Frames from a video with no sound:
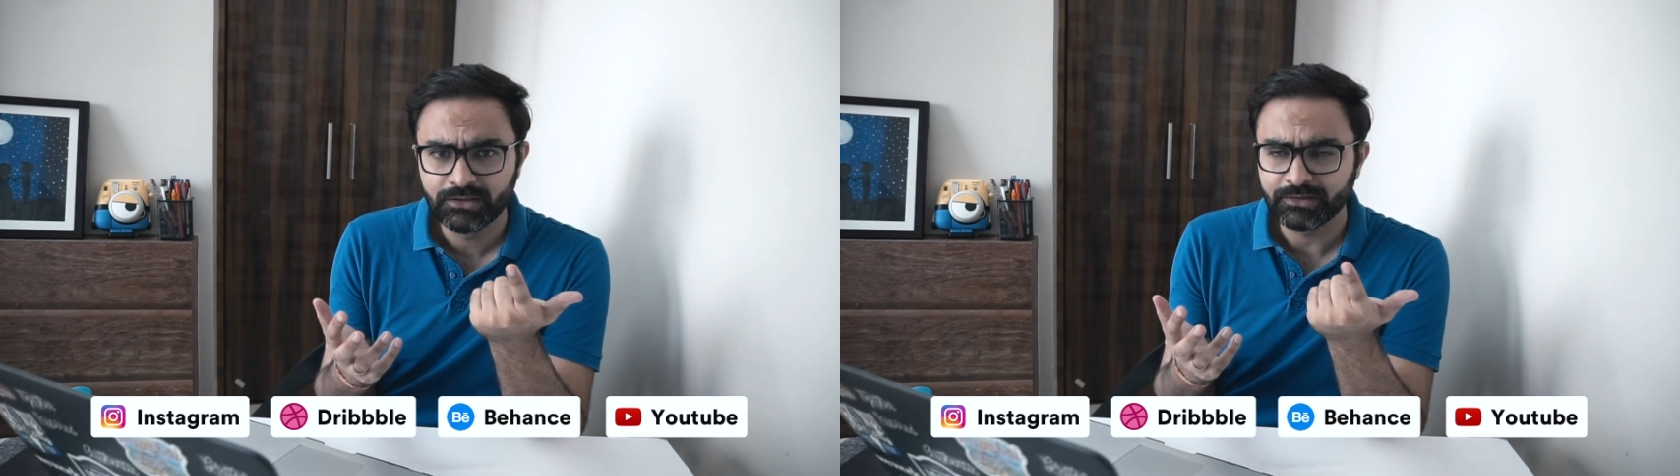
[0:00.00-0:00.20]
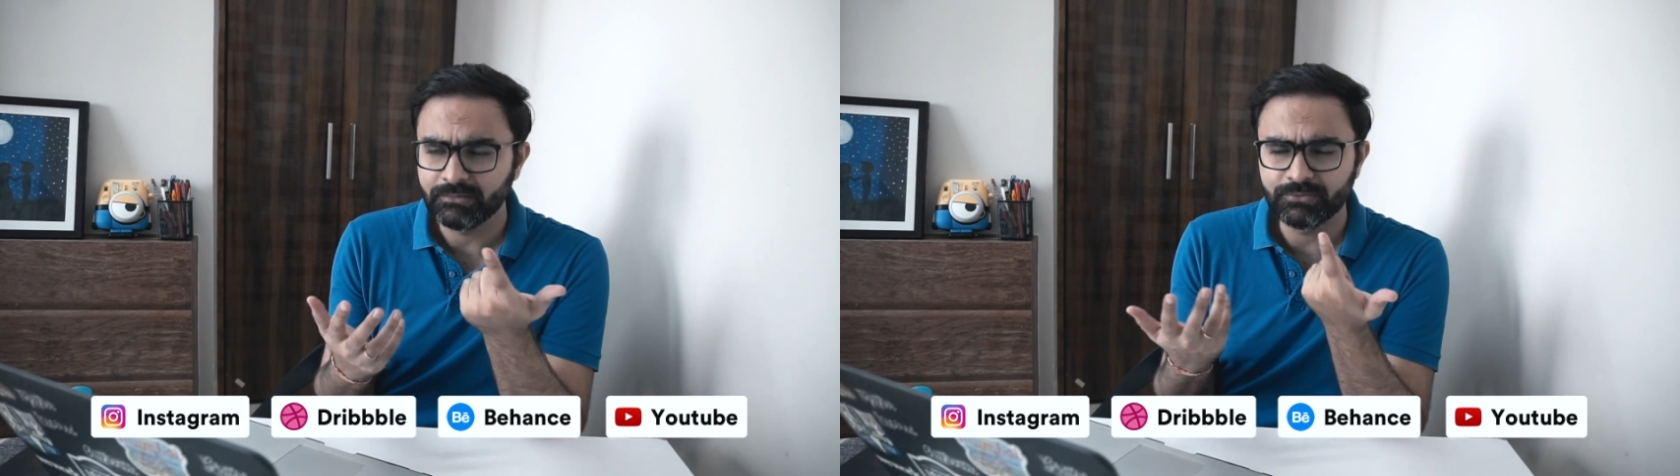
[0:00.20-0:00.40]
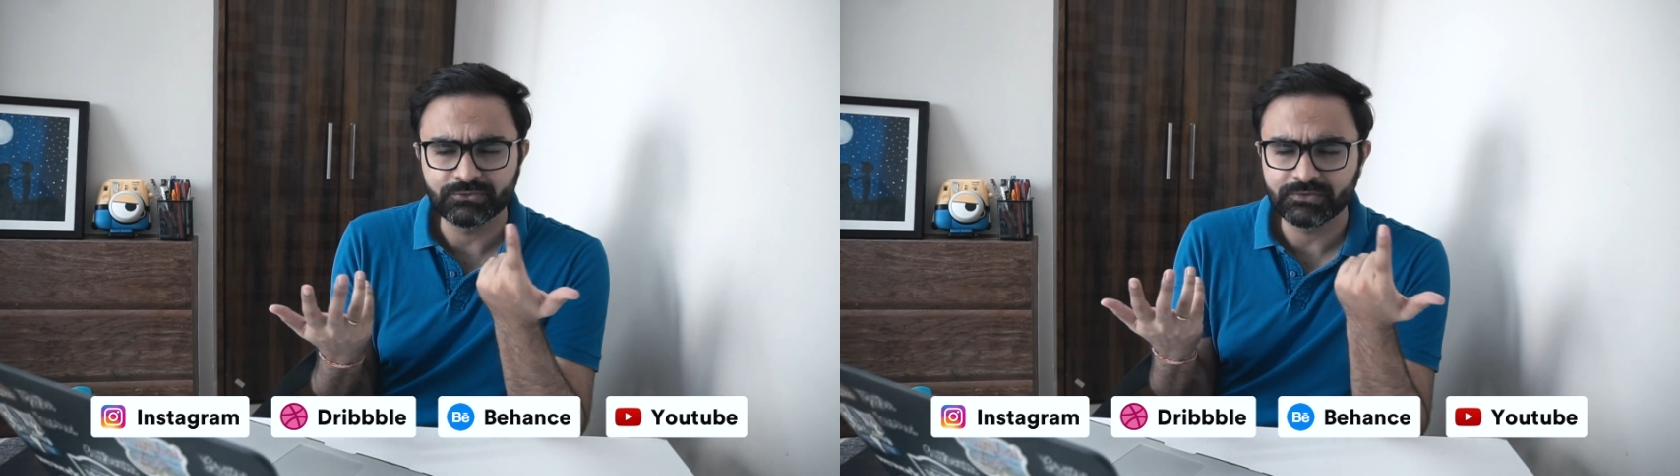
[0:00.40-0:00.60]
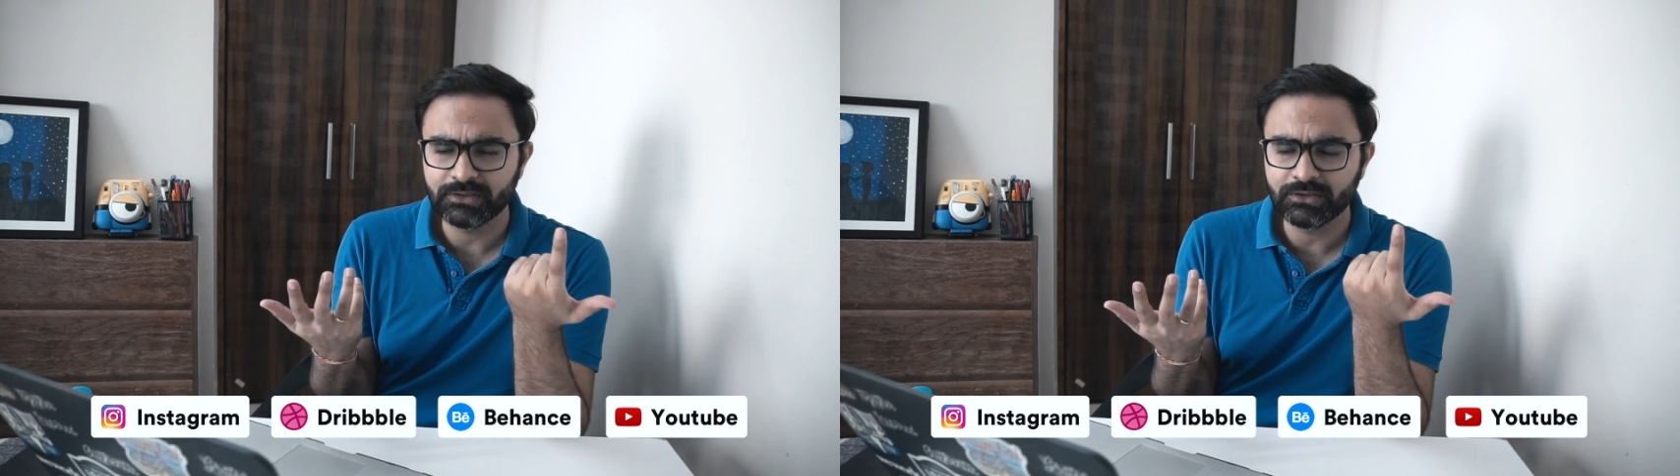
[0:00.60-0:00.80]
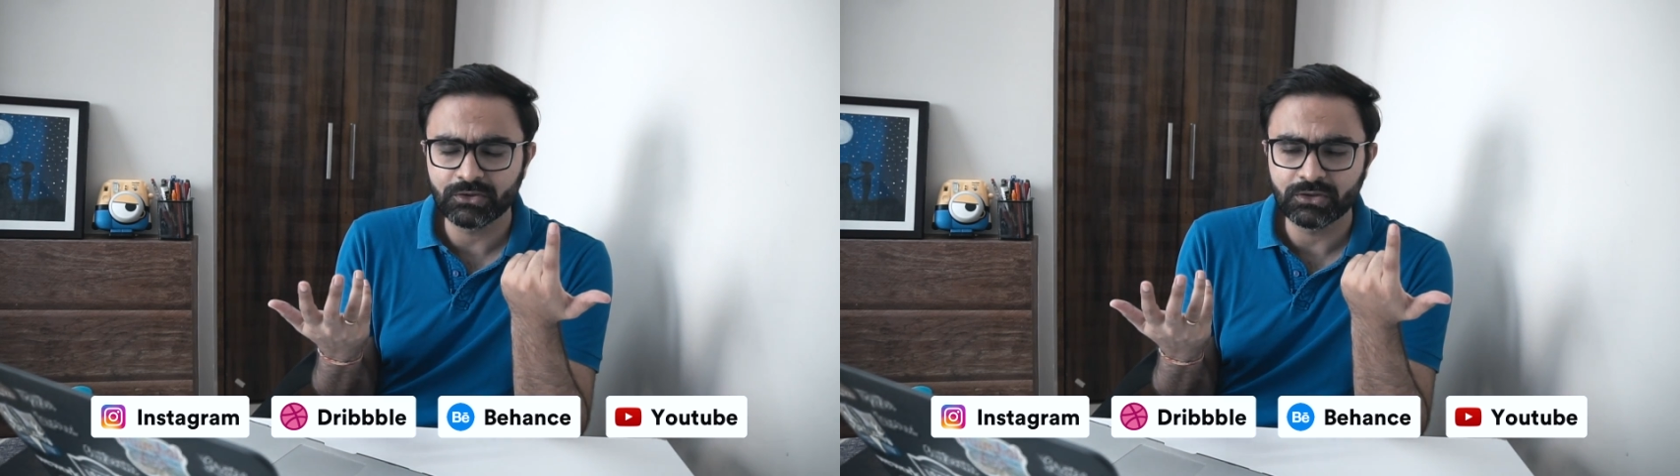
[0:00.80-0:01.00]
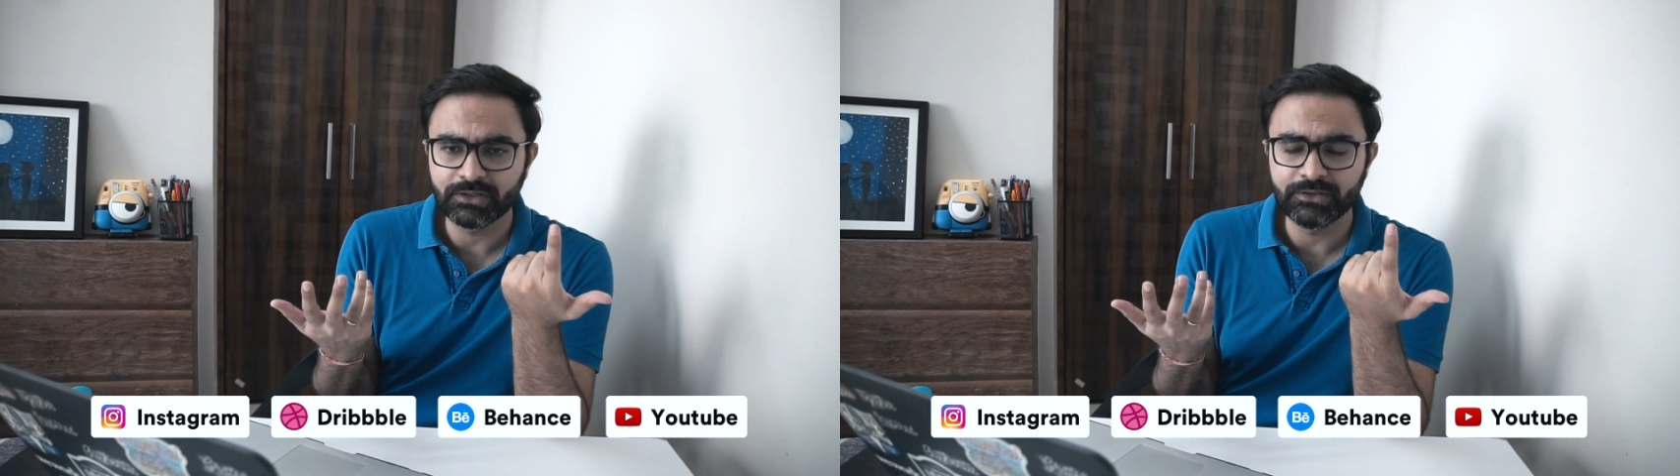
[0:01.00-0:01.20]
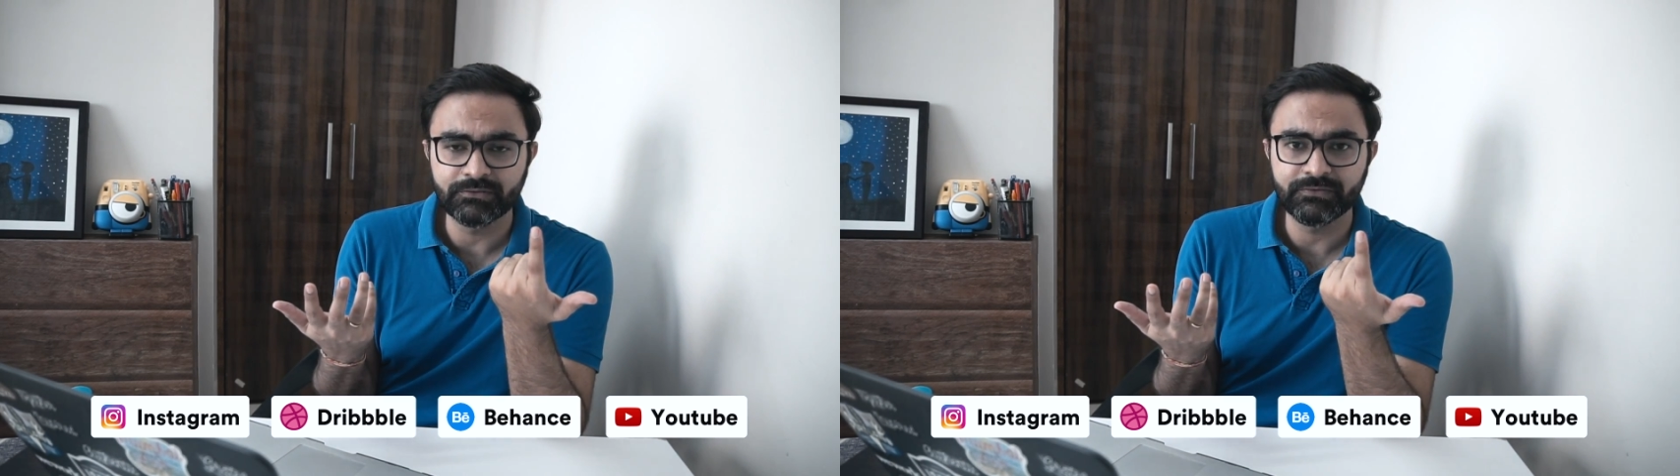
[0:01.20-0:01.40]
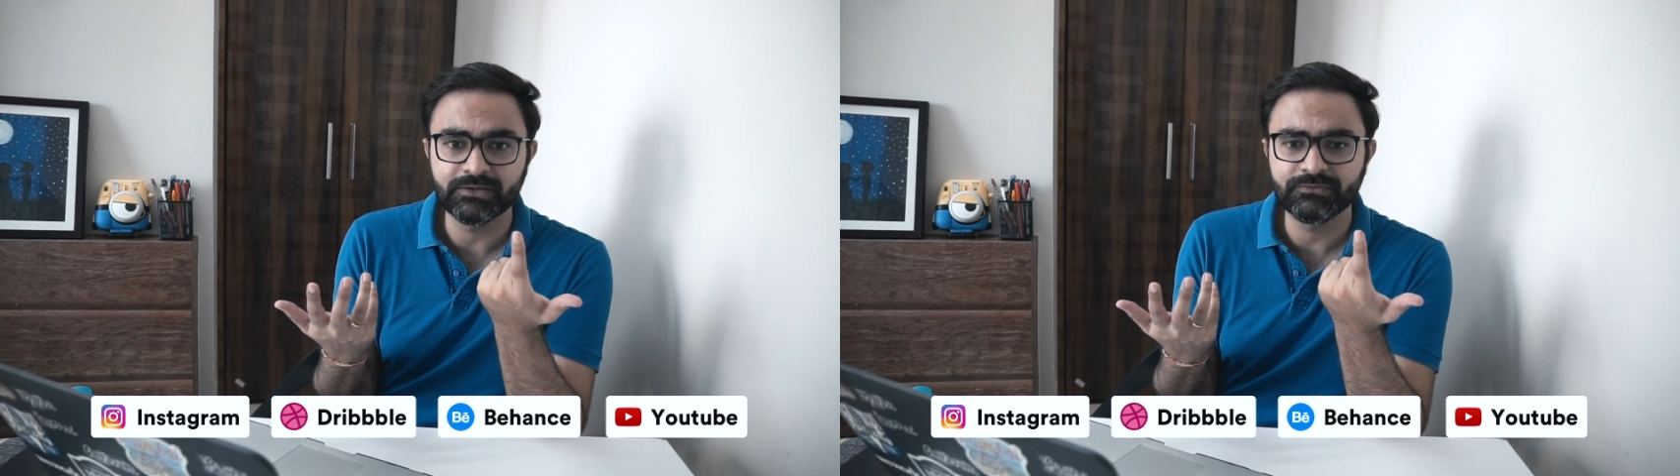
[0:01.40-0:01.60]
Keep posting your
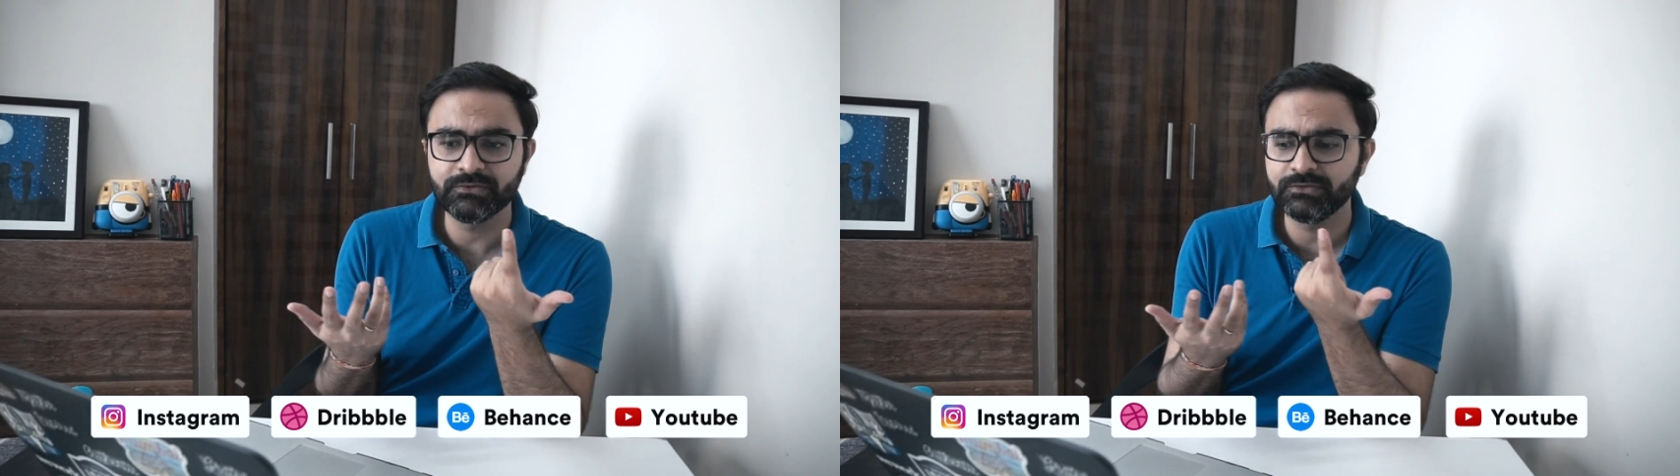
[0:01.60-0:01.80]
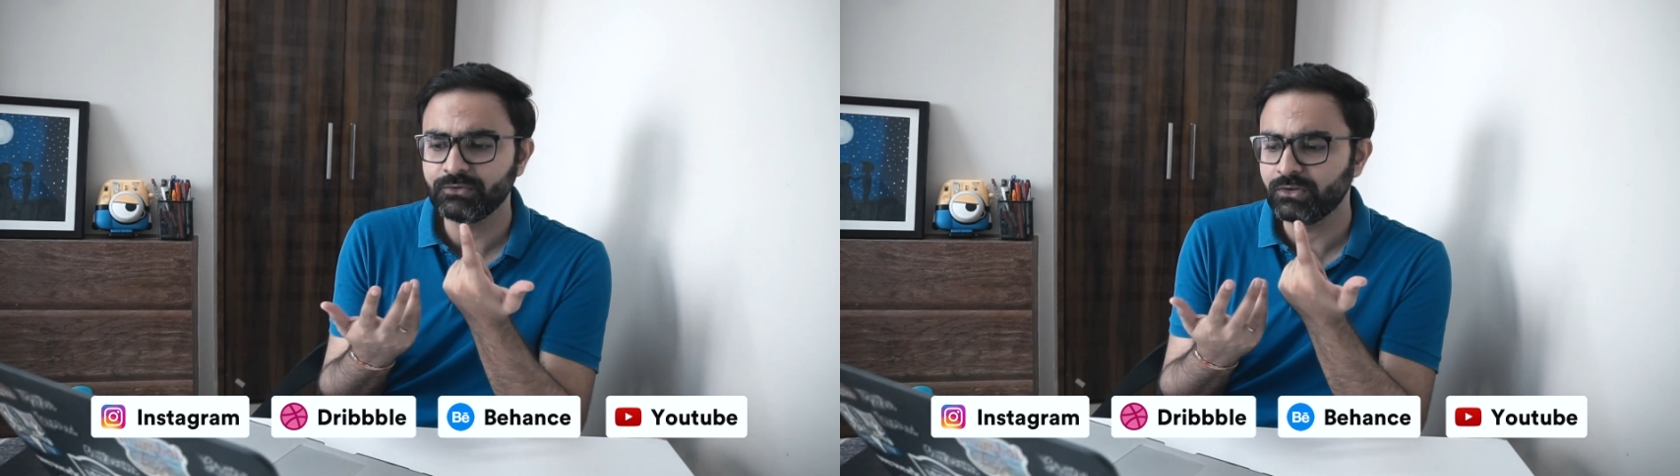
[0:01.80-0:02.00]
interfaces